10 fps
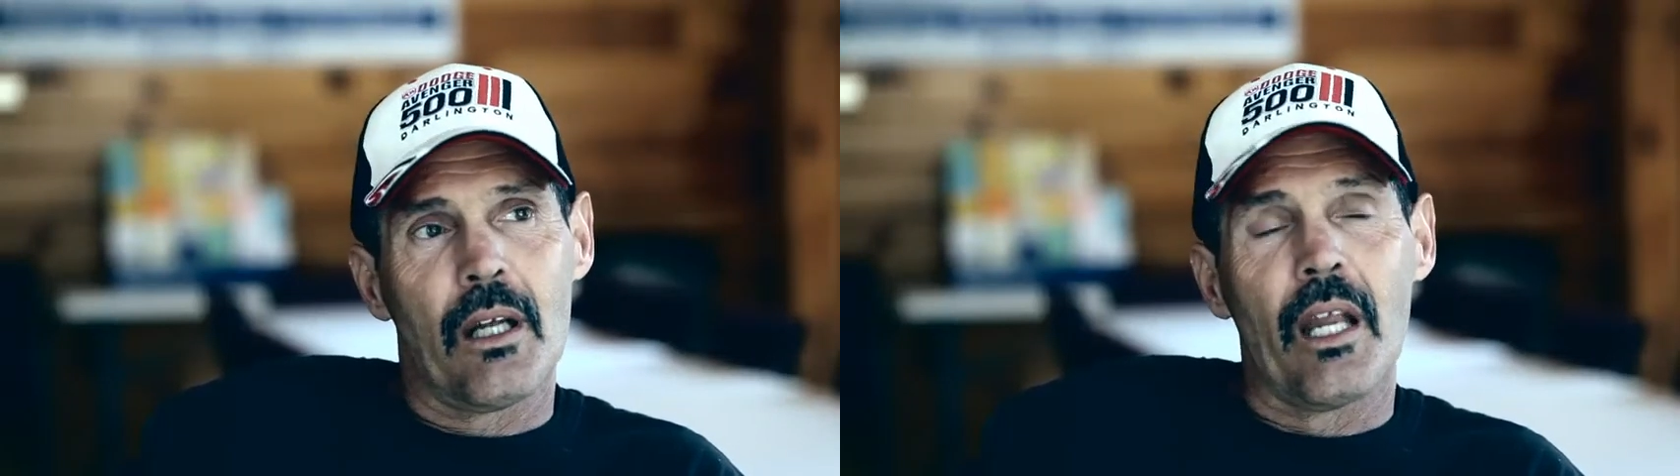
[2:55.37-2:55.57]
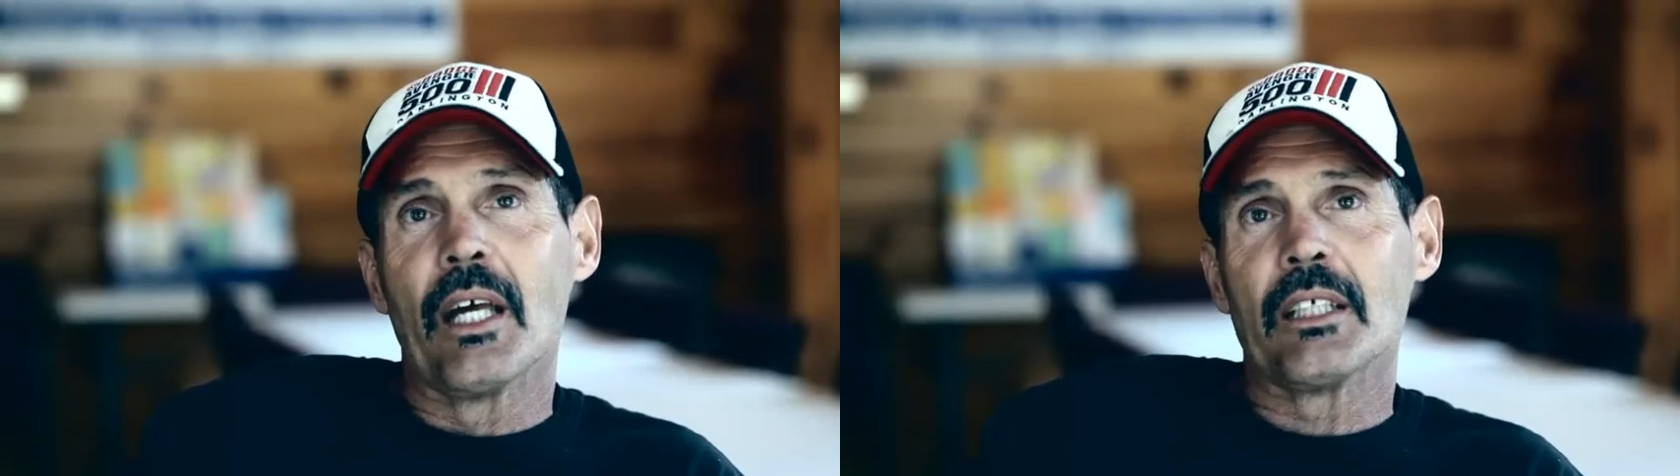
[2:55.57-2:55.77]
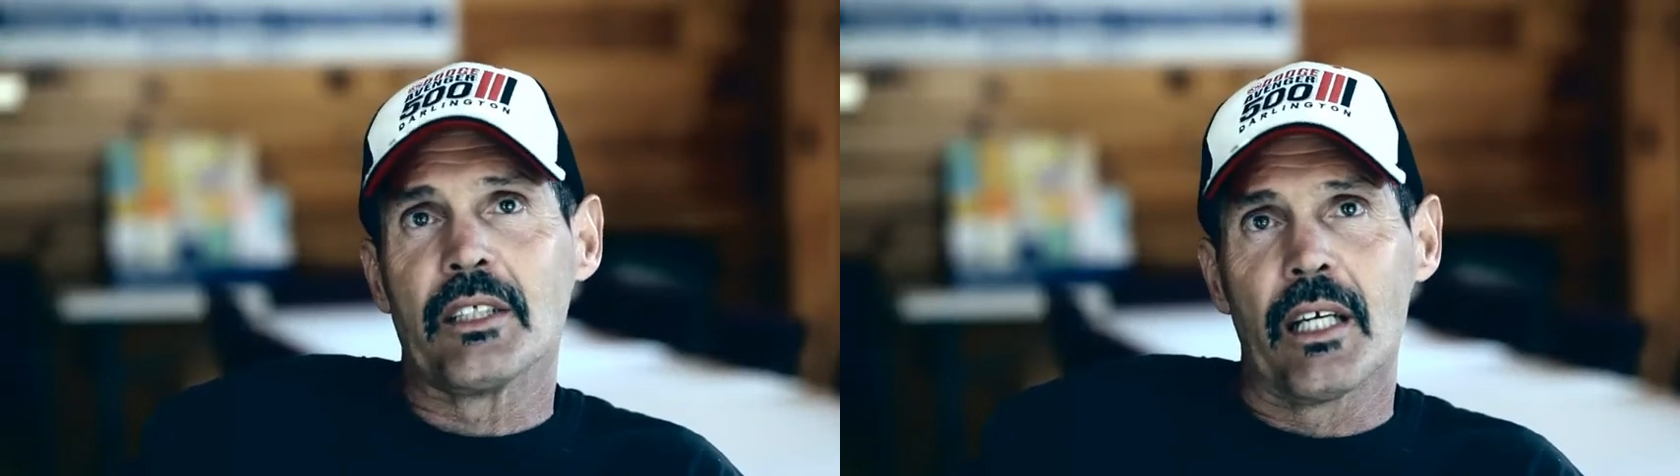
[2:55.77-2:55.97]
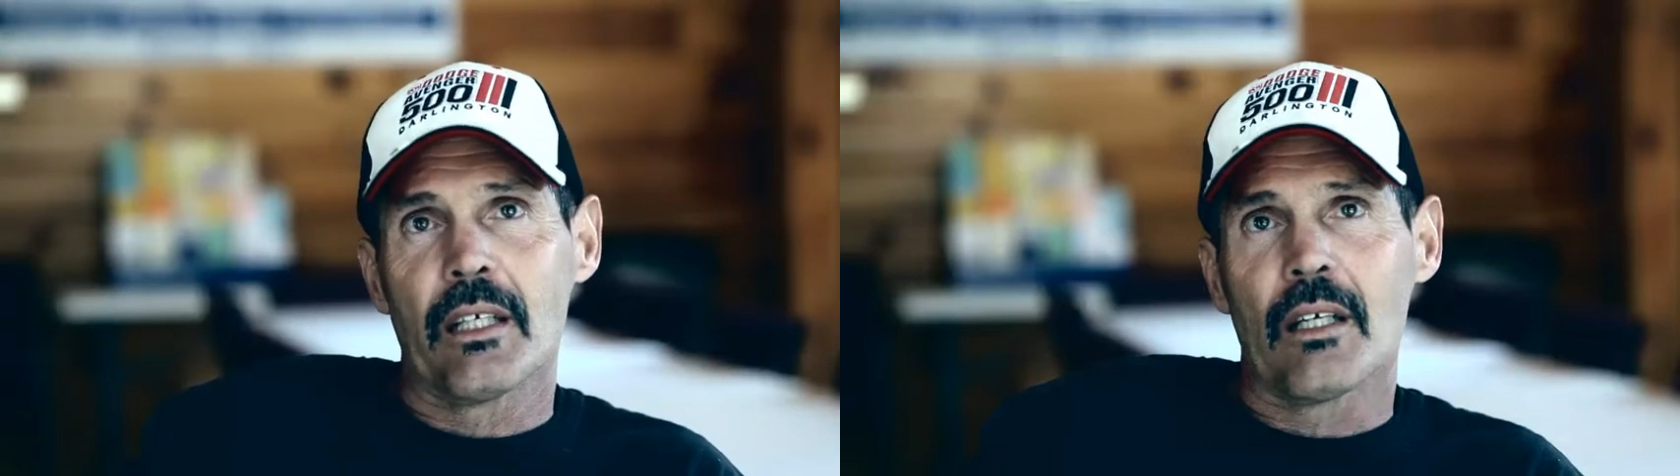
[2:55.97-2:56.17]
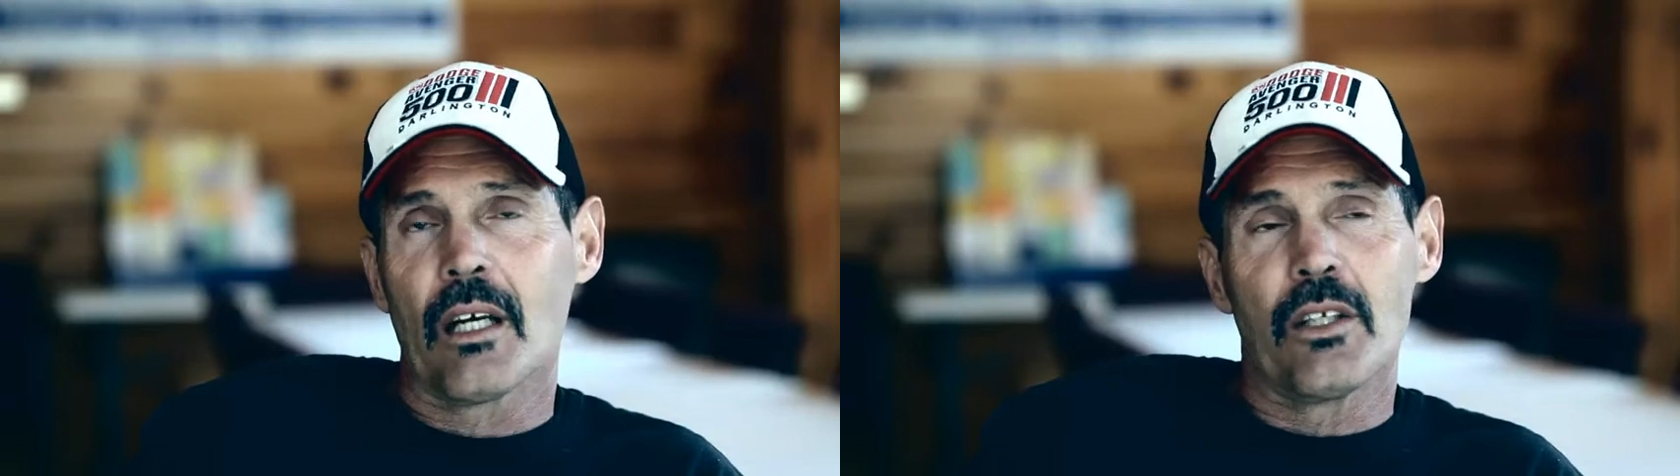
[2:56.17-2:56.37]
And that's that.
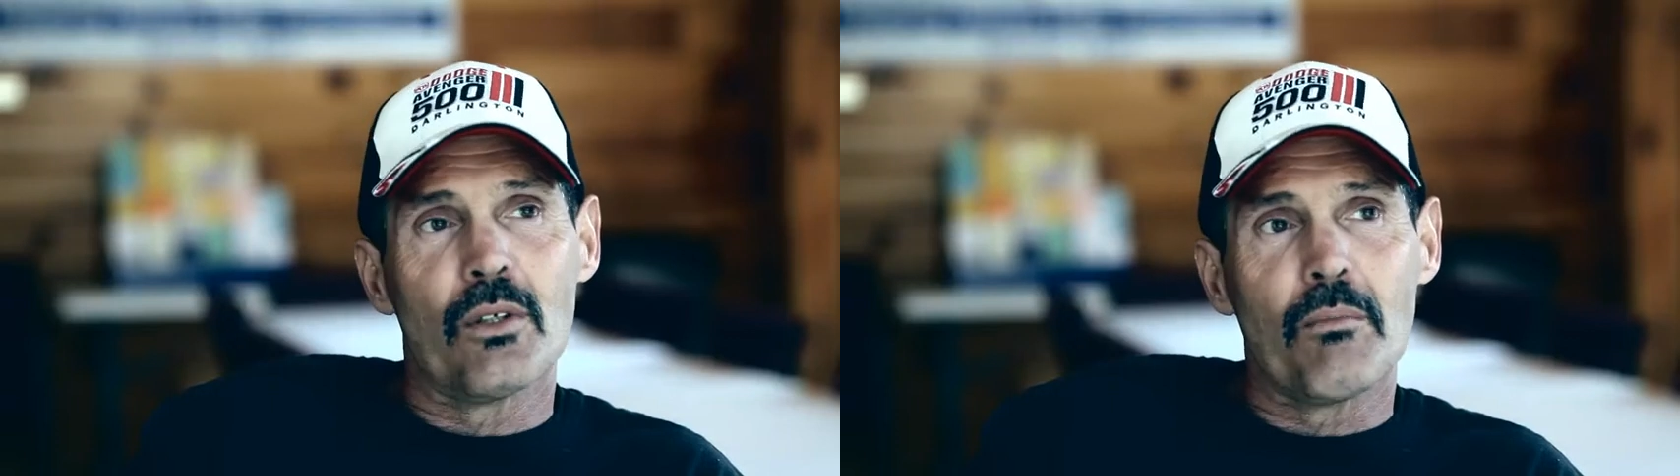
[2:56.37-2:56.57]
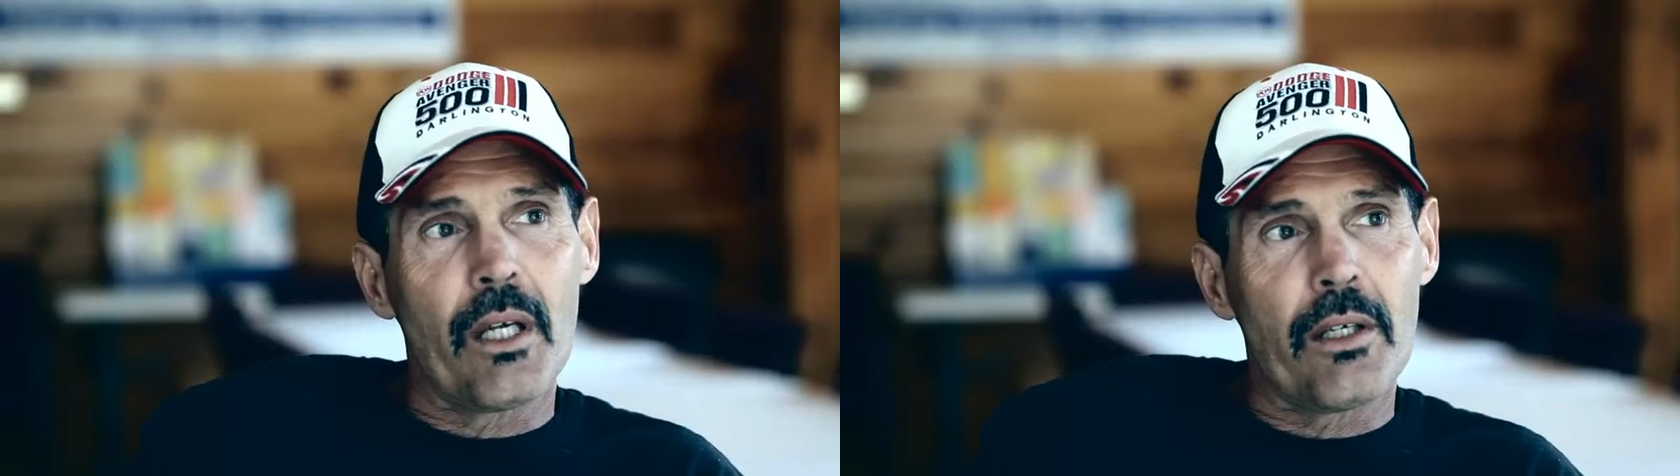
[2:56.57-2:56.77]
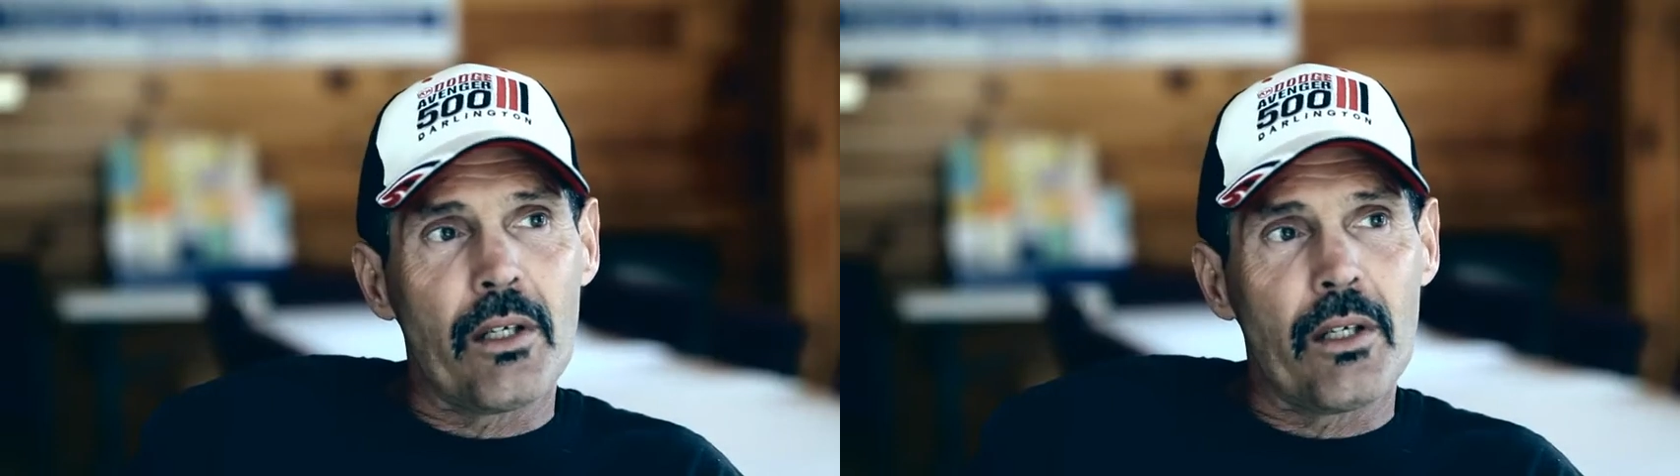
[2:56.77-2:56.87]
I couldn't make